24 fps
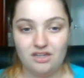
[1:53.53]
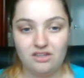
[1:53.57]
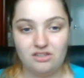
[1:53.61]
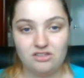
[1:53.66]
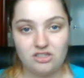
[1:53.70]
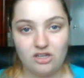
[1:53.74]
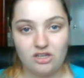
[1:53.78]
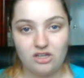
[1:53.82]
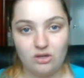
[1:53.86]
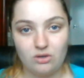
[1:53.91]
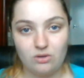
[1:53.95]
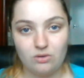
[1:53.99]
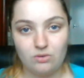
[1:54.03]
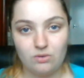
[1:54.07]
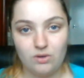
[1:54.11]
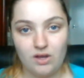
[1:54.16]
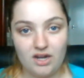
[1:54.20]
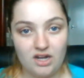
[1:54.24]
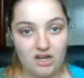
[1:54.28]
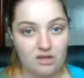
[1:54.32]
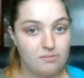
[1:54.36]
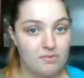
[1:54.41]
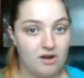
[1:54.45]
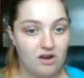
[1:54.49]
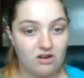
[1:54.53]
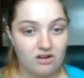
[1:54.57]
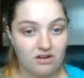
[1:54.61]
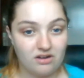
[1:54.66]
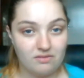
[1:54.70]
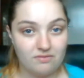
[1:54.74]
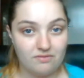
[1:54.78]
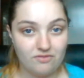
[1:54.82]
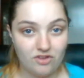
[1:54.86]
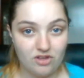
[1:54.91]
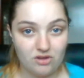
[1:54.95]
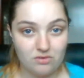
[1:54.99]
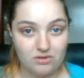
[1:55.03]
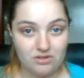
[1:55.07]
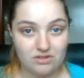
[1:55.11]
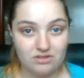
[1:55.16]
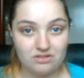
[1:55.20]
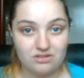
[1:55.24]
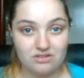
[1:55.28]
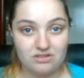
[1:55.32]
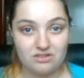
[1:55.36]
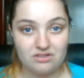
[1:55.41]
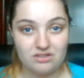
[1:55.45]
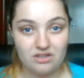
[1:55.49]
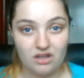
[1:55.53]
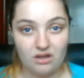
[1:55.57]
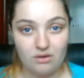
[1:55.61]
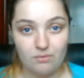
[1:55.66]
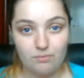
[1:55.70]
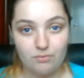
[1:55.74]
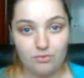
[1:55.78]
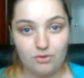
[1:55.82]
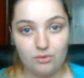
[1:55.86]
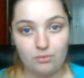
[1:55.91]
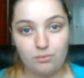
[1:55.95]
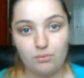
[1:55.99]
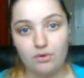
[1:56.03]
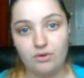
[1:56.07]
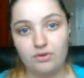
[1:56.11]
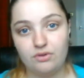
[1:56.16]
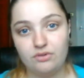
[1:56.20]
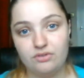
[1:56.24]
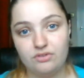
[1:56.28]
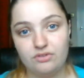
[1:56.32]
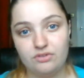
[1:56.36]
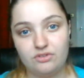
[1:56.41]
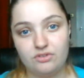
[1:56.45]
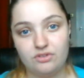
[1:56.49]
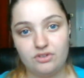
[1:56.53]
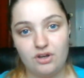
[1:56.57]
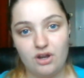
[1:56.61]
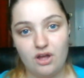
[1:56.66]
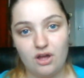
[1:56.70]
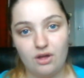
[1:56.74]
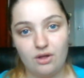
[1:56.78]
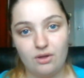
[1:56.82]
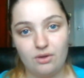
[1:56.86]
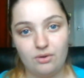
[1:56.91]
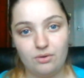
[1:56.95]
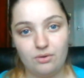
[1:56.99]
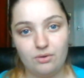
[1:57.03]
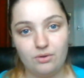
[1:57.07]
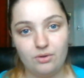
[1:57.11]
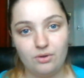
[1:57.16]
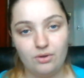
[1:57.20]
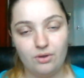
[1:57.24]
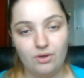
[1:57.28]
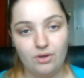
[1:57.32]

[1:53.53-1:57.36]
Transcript: So any American viewers um, that want to know